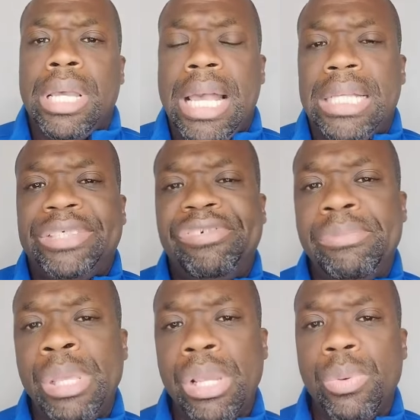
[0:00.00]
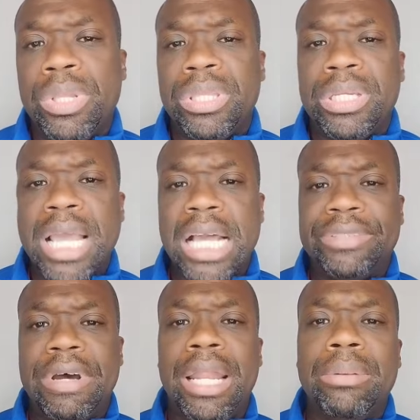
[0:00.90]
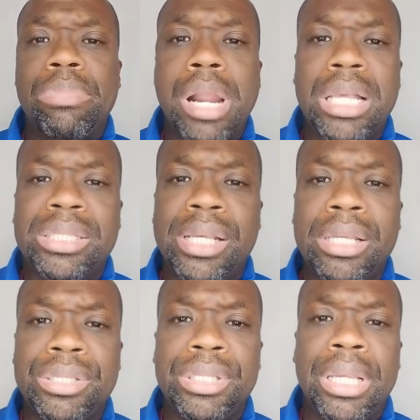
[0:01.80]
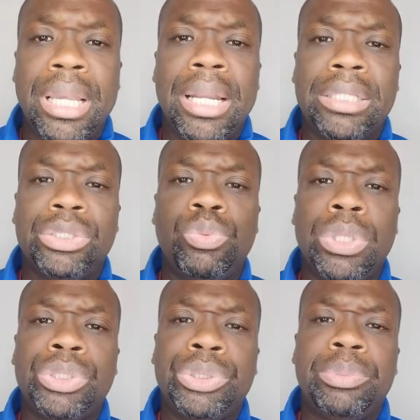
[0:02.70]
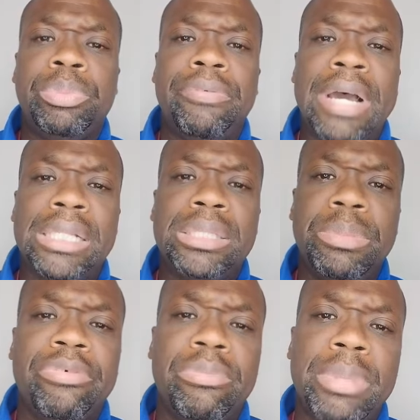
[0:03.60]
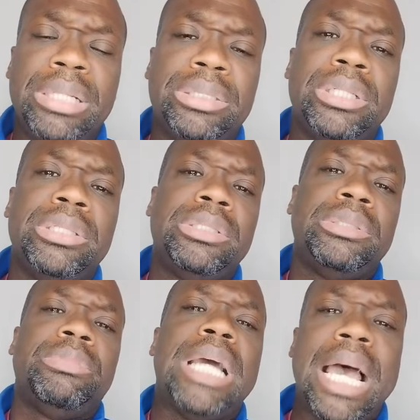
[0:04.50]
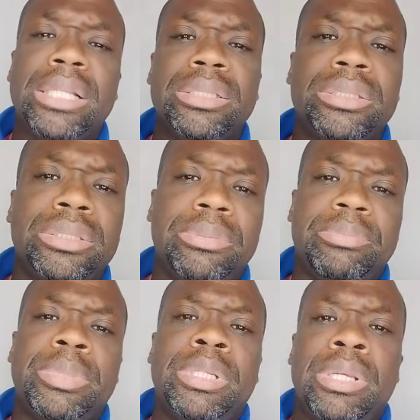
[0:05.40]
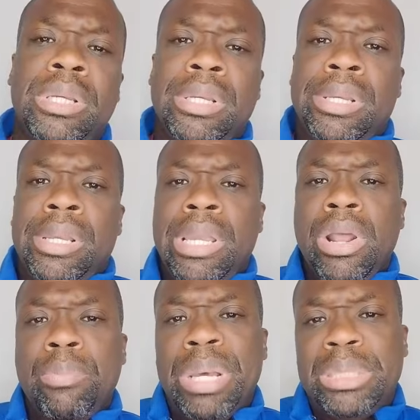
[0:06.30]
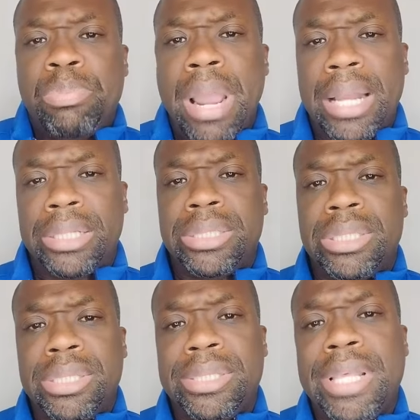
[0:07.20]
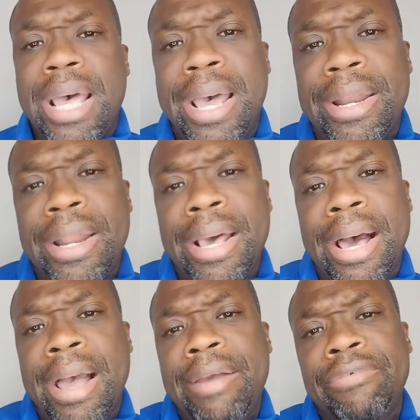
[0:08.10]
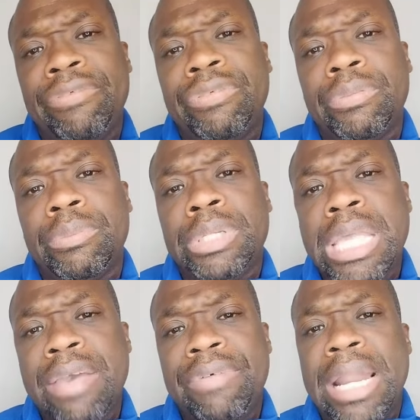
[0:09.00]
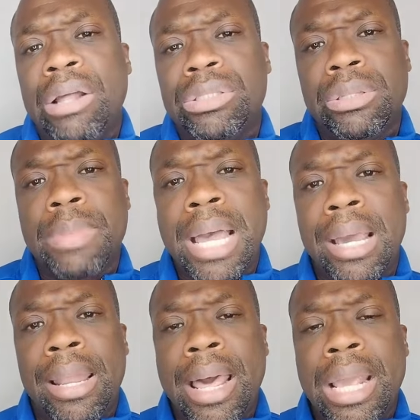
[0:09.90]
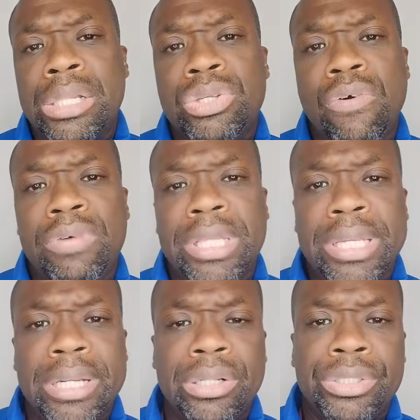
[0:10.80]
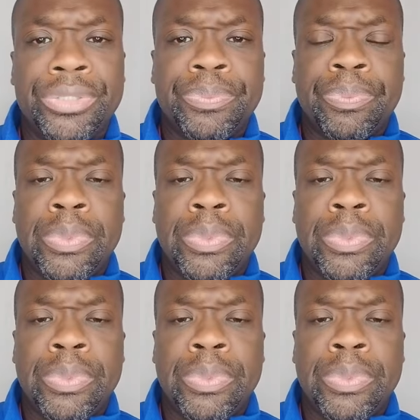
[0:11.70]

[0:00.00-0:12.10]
as familiar with the tax filing process and I just wanted to provide some information, some guidance, some you know best practices that I've given out to my clients over the years